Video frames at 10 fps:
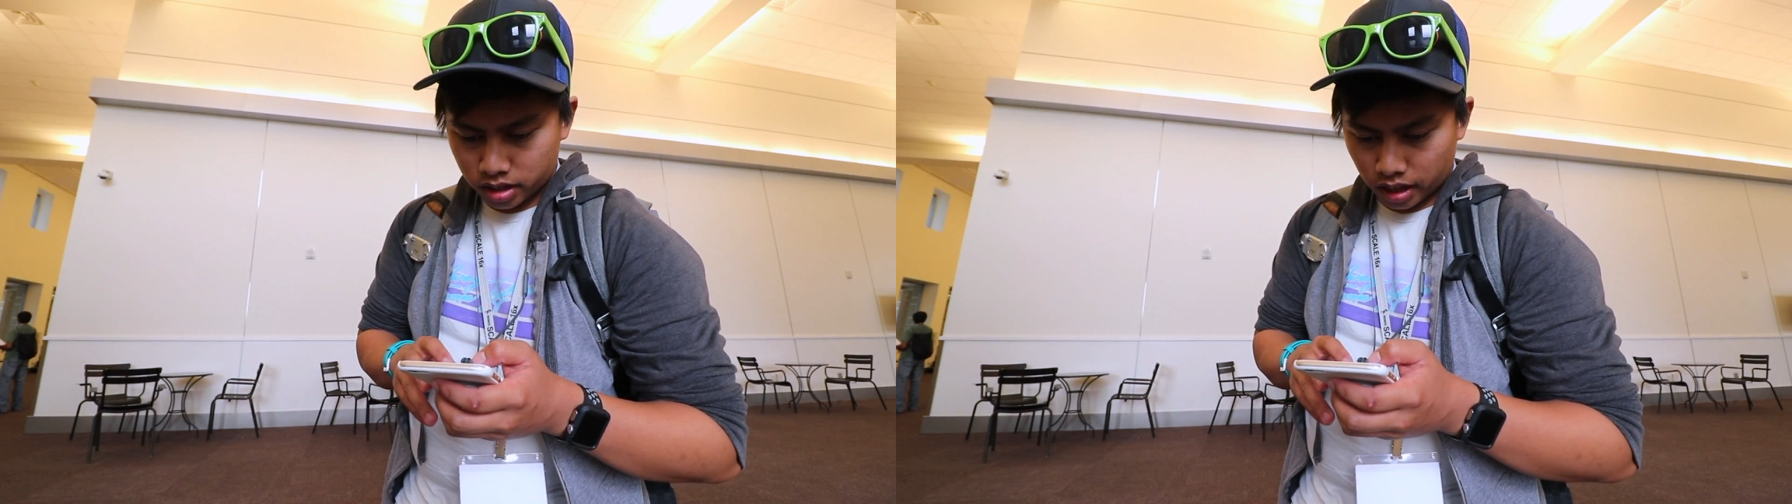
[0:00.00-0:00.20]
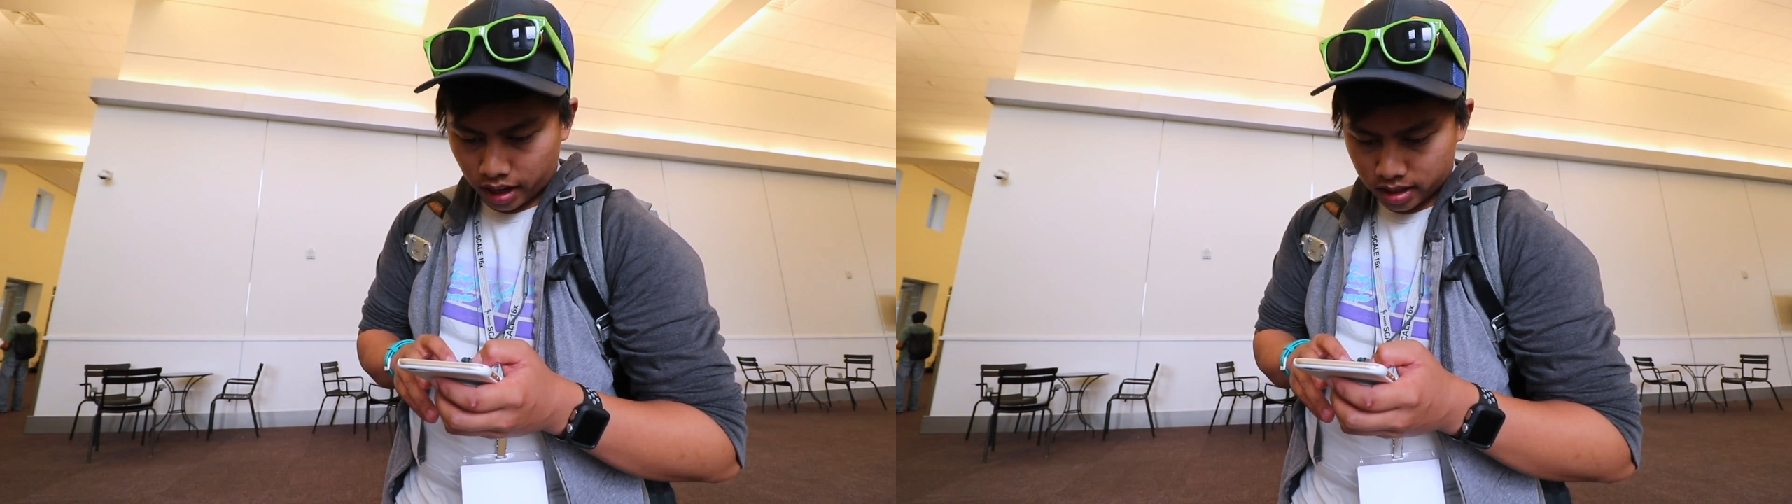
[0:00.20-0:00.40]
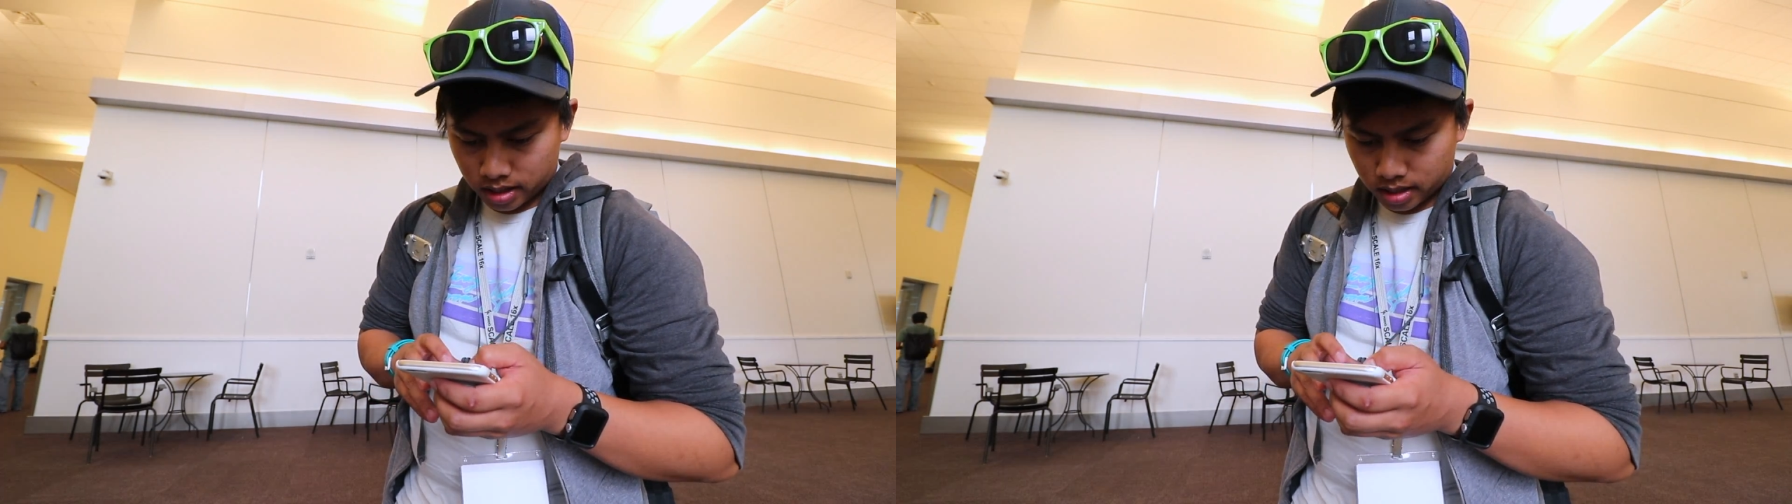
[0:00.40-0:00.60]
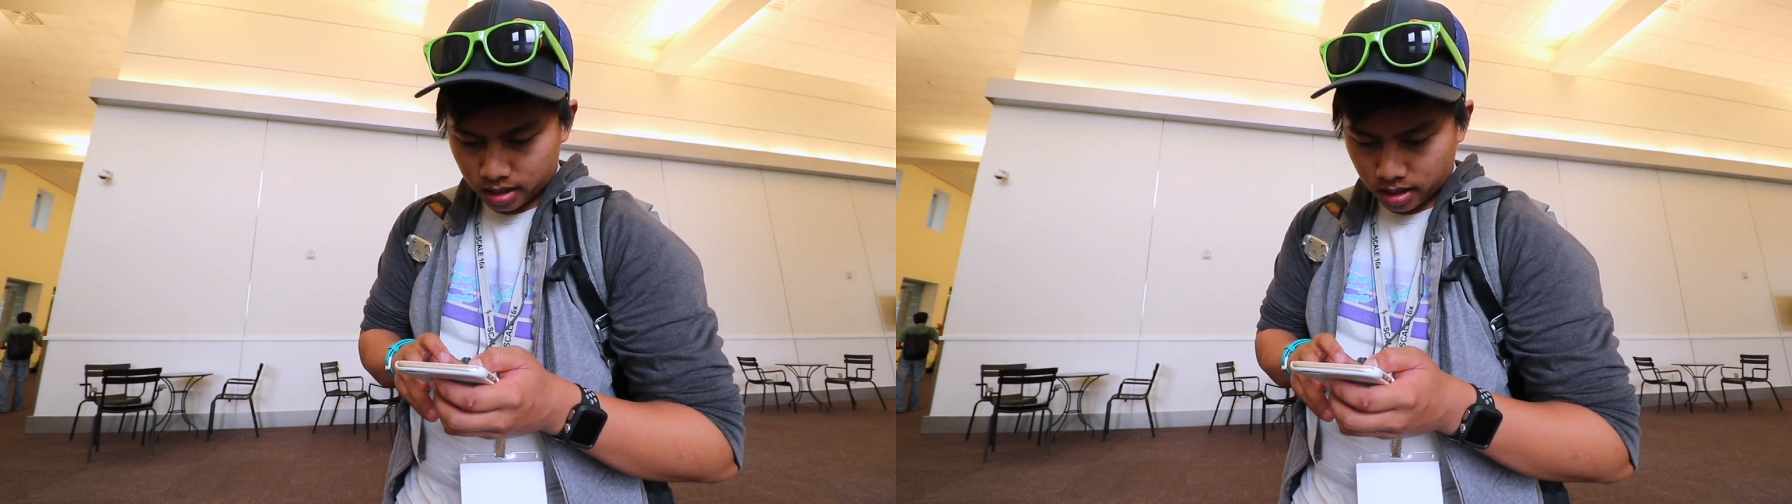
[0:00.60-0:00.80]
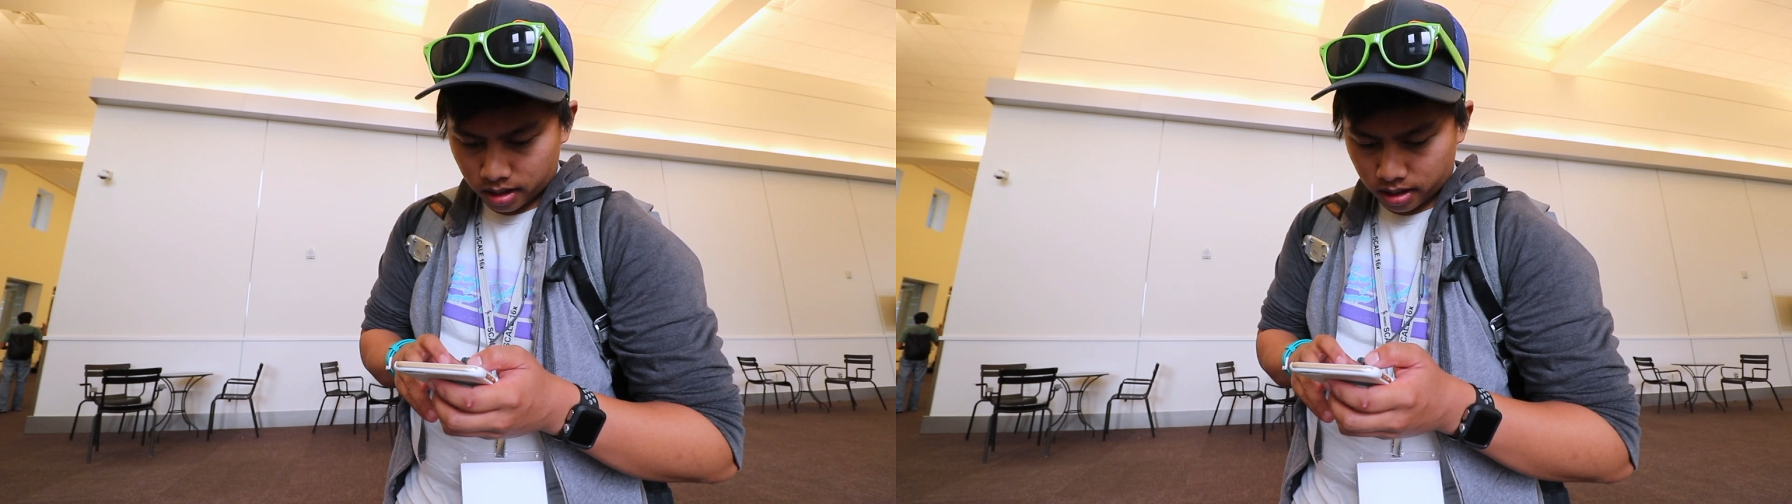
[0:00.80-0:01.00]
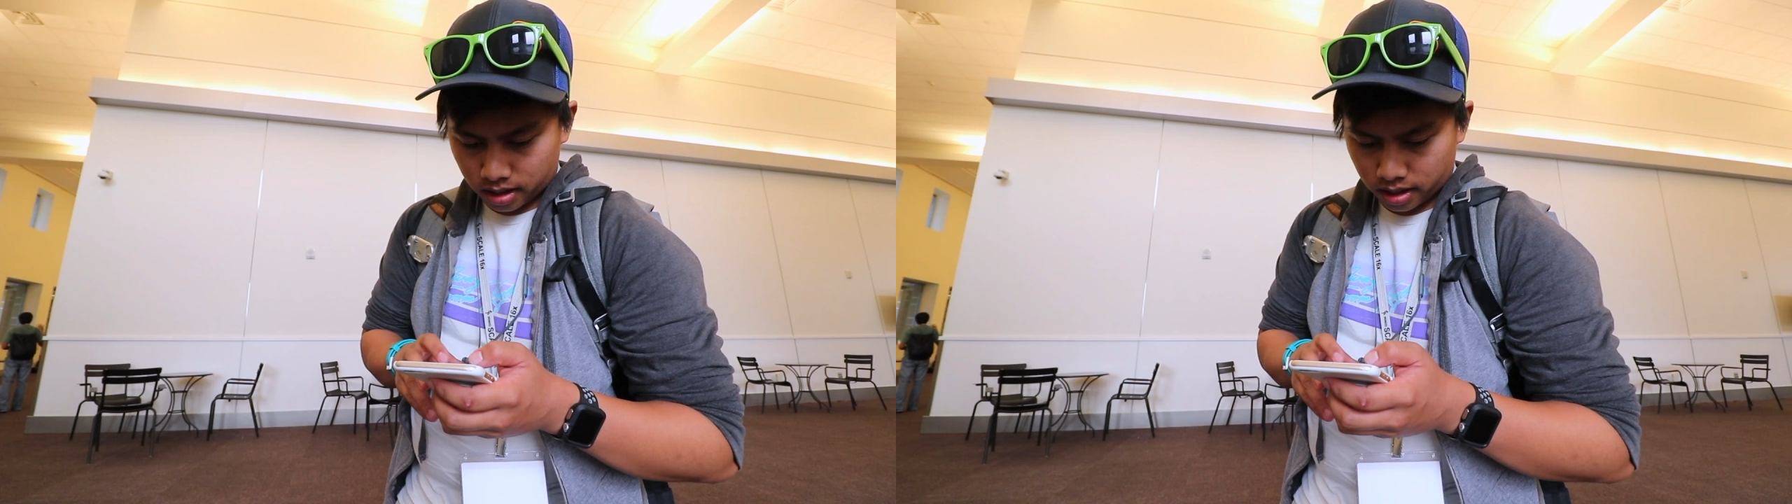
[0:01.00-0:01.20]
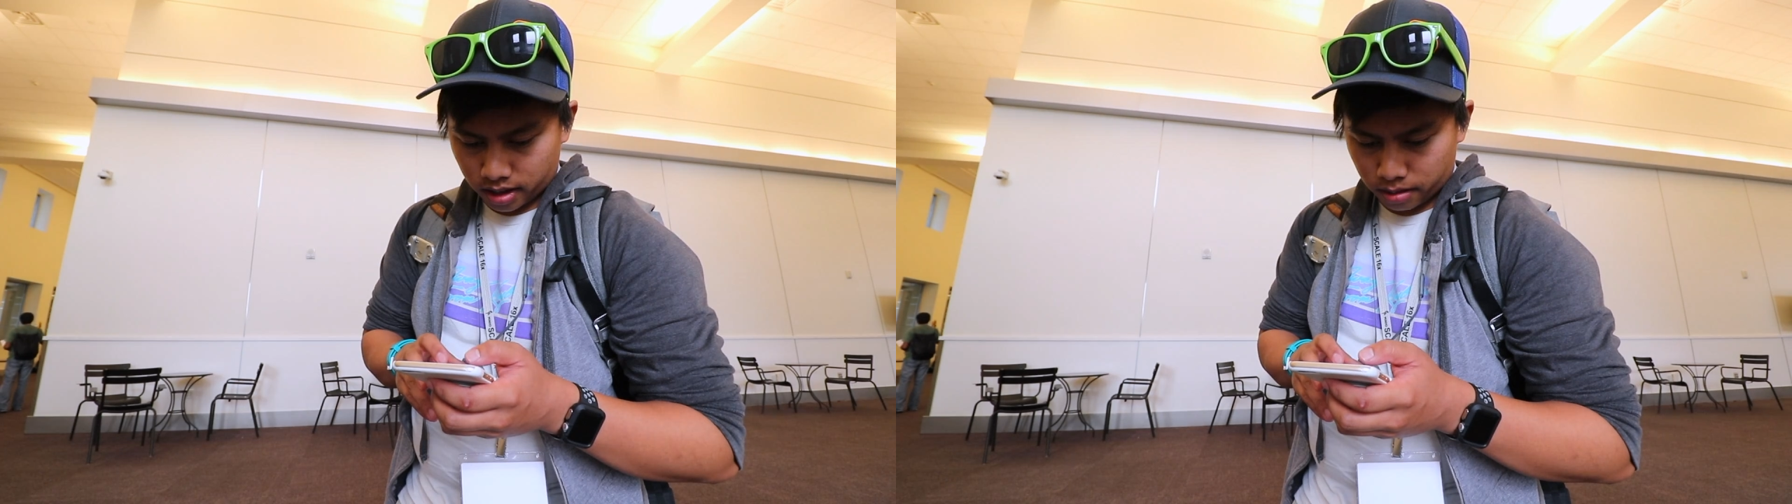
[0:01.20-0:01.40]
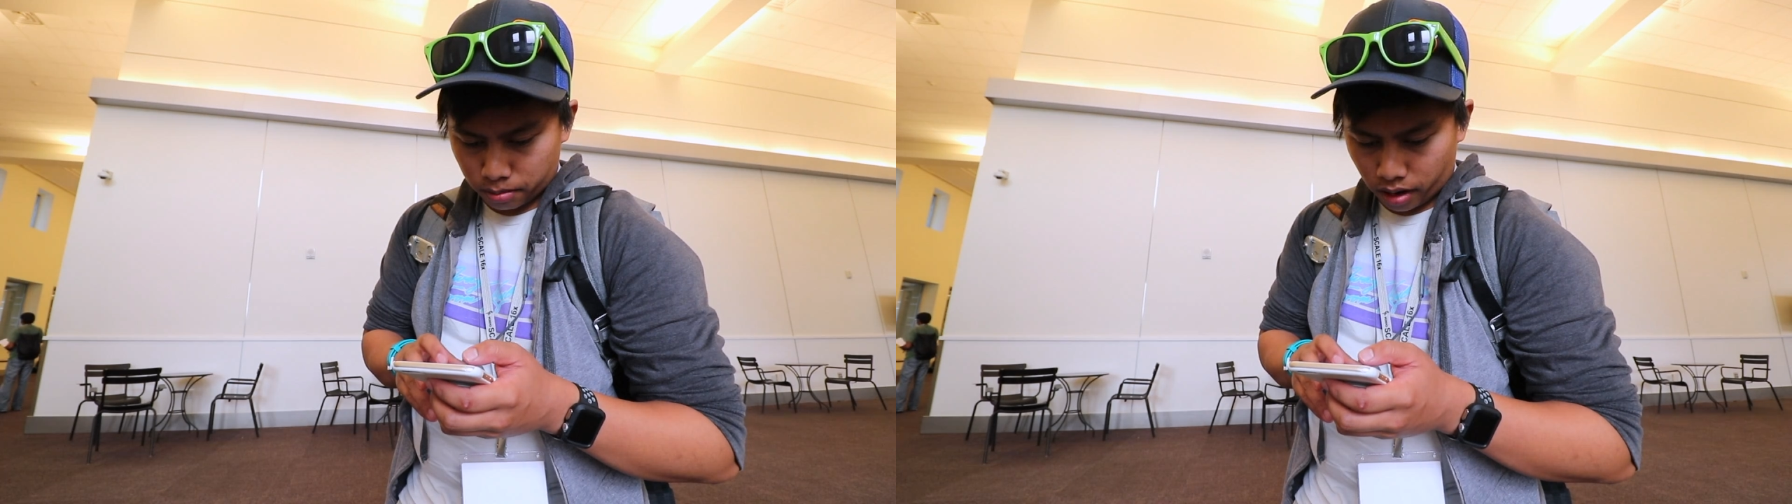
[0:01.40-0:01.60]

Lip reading: that's in